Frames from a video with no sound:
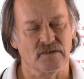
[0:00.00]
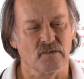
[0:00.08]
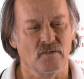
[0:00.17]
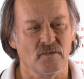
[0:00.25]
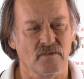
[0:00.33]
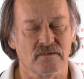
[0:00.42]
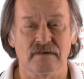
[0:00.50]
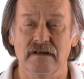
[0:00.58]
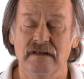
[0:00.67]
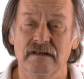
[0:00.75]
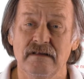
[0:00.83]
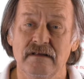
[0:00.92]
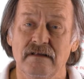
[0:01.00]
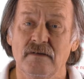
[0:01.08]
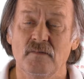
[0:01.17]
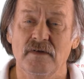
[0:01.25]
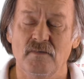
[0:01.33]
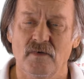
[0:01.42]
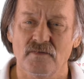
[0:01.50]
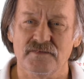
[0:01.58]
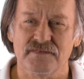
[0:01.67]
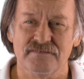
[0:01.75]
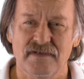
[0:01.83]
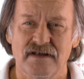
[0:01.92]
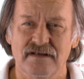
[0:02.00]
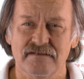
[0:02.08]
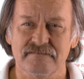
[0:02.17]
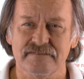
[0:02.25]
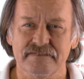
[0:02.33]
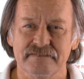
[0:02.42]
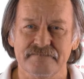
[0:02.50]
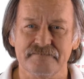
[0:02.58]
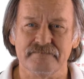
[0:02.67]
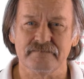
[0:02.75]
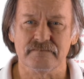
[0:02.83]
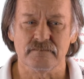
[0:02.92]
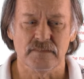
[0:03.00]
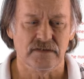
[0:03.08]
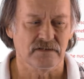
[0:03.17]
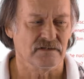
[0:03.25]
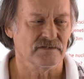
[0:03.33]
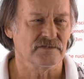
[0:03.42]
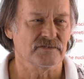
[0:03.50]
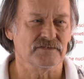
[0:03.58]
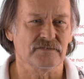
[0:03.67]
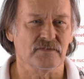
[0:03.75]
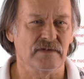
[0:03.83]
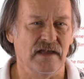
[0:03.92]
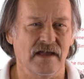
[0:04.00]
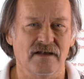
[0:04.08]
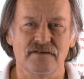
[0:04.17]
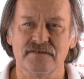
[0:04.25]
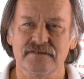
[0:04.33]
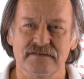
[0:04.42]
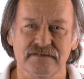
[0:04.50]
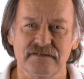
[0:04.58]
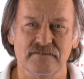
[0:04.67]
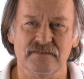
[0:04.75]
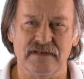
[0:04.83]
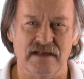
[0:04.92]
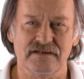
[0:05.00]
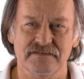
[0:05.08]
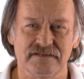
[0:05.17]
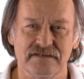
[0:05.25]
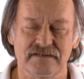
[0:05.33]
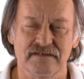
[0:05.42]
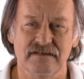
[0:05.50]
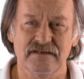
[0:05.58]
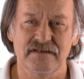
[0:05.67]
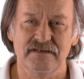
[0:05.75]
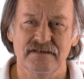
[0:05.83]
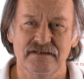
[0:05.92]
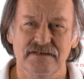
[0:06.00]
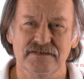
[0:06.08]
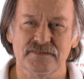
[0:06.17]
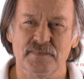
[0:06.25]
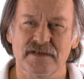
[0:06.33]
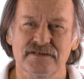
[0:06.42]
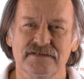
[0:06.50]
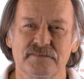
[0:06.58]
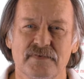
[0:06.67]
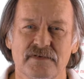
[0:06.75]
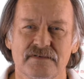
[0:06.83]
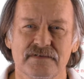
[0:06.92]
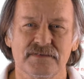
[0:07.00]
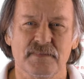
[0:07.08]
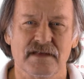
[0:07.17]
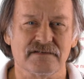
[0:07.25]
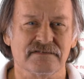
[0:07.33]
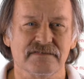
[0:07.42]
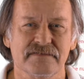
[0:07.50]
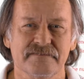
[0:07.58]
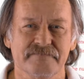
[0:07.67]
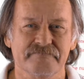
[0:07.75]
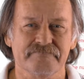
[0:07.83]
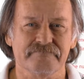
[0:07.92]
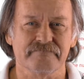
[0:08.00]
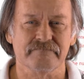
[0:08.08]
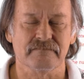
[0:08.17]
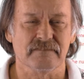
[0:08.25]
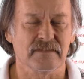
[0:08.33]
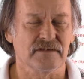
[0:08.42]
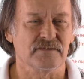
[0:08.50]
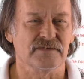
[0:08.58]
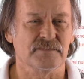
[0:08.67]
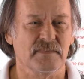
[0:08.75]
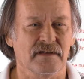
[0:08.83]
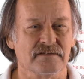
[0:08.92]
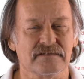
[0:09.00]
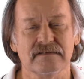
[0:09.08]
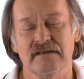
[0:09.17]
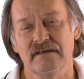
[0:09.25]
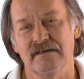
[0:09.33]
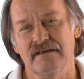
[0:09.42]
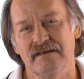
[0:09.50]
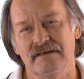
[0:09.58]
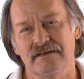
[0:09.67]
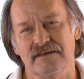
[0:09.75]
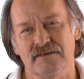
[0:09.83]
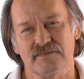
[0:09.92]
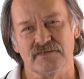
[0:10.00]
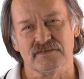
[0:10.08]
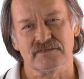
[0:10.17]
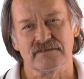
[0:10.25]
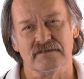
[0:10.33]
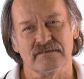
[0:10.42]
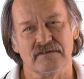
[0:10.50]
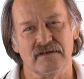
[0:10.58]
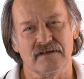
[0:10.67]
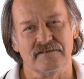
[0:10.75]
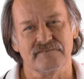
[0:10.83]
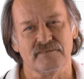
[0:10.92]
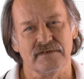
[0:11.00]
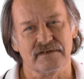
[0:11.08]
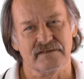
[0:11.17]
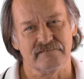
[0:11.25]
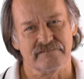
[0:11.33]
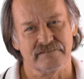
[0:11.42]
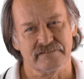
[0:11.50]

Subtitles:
or we won't survive, because reality is based upon respect, and respect gives us the life we live.